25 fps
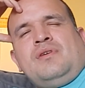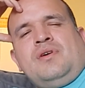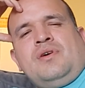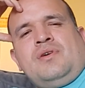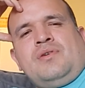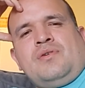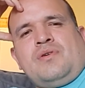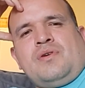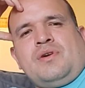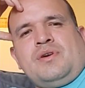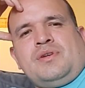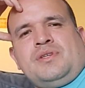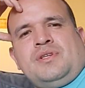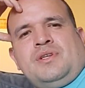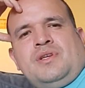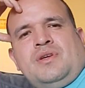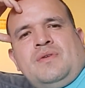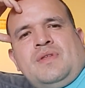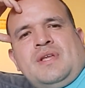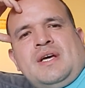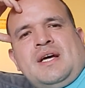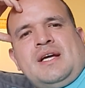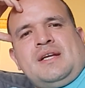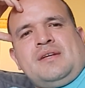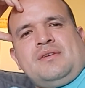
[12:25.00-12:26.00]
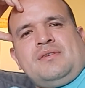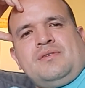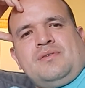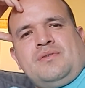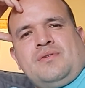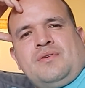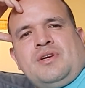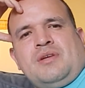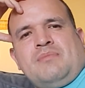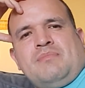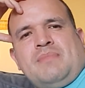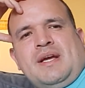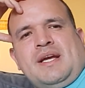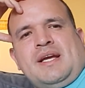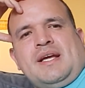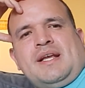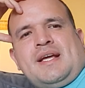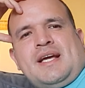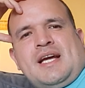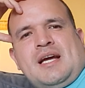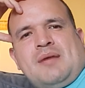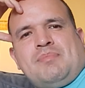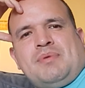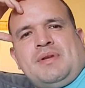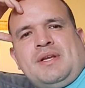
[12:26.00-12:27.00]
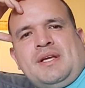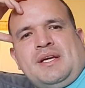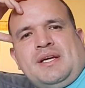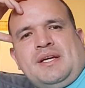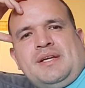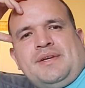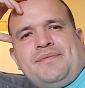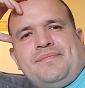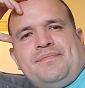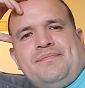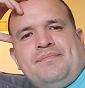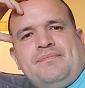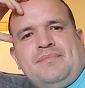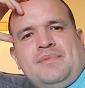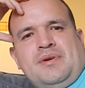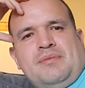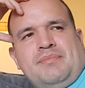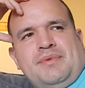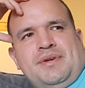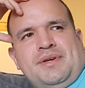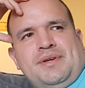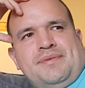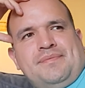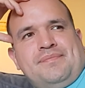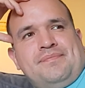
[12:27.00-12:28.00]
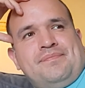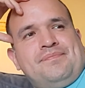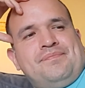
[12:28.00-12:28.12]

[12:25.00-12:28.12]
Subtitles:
in order to do that, in order to make it happen again. I mean,